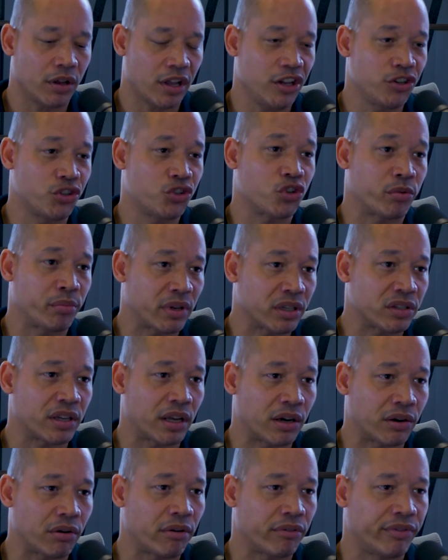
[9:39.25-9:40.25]
instruments
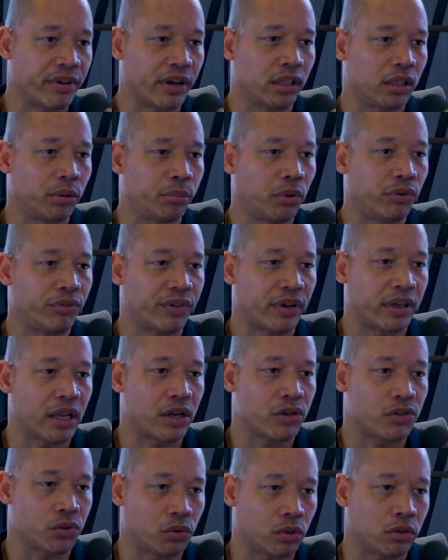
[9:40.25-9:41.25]
that are available,
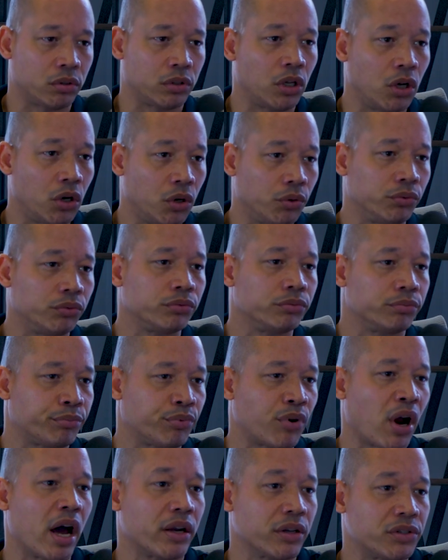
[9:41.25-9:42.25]
financial or loan
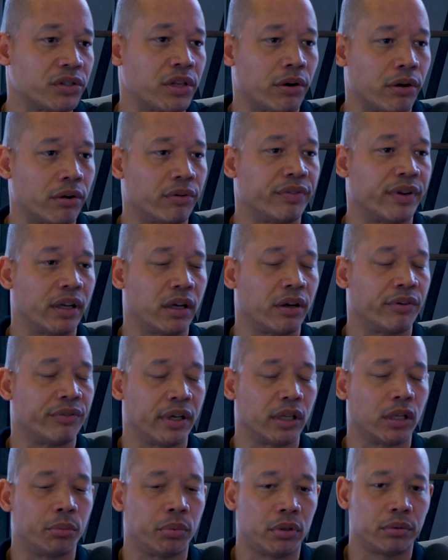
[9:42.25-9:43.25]
products that are
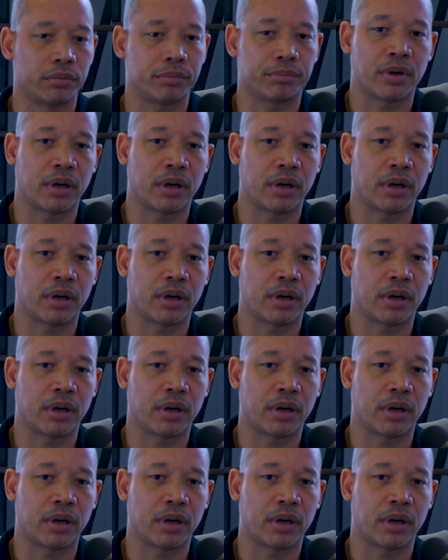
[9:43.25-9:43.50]
available.